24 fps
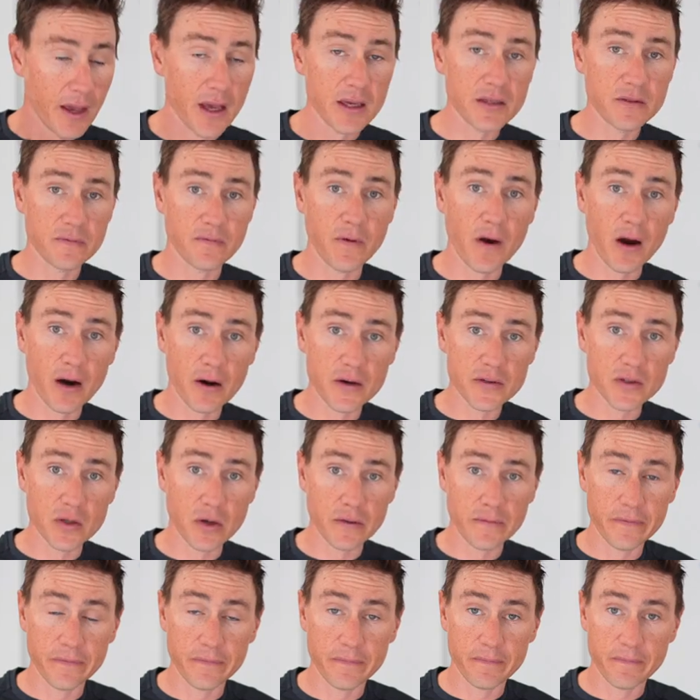As far as
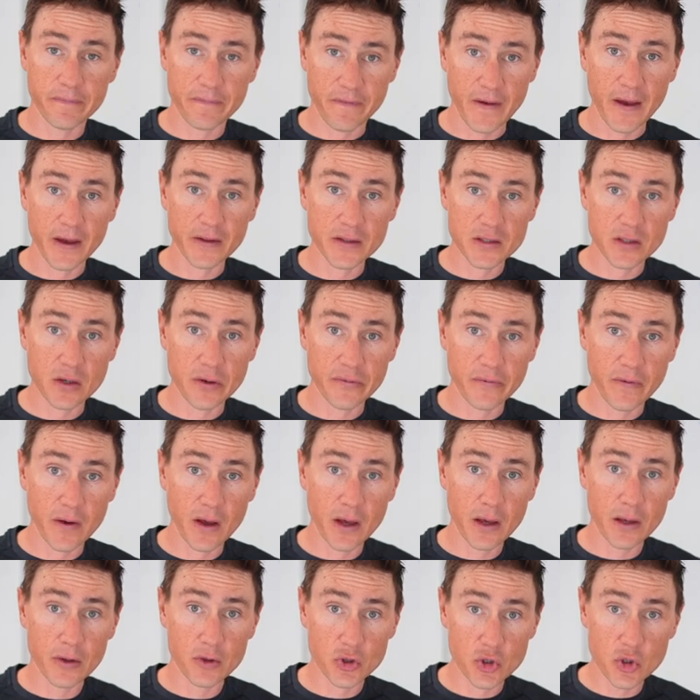I've found so
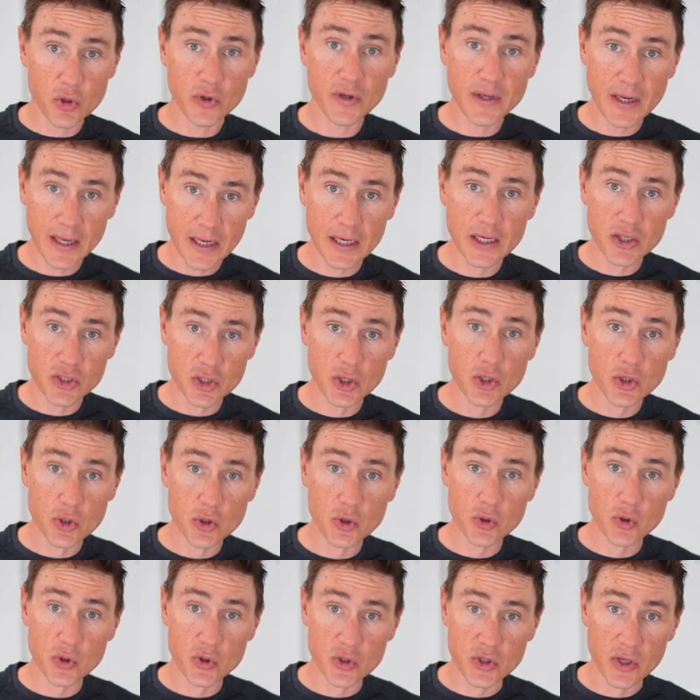far, you need to
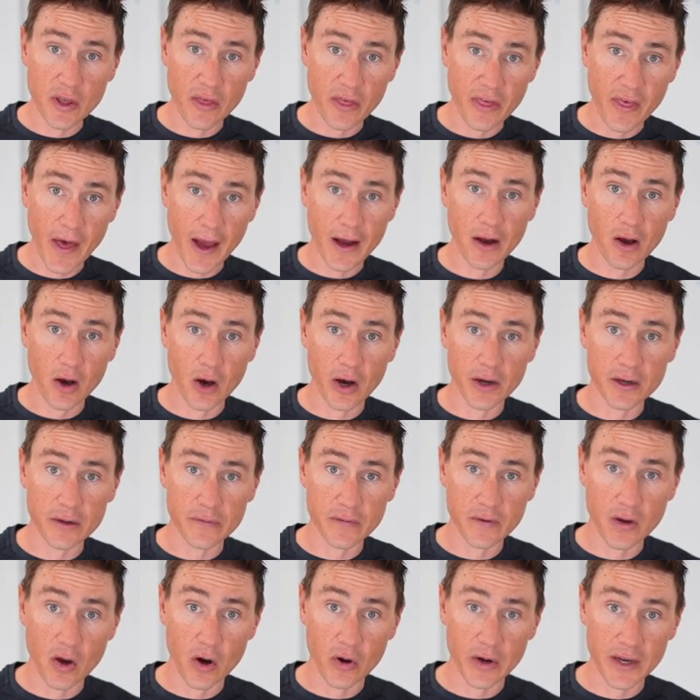use that kind
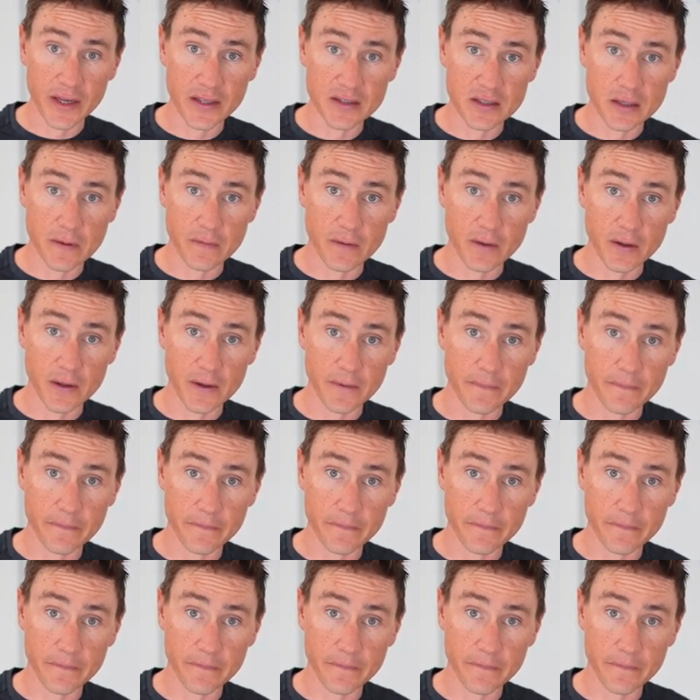of connectivity.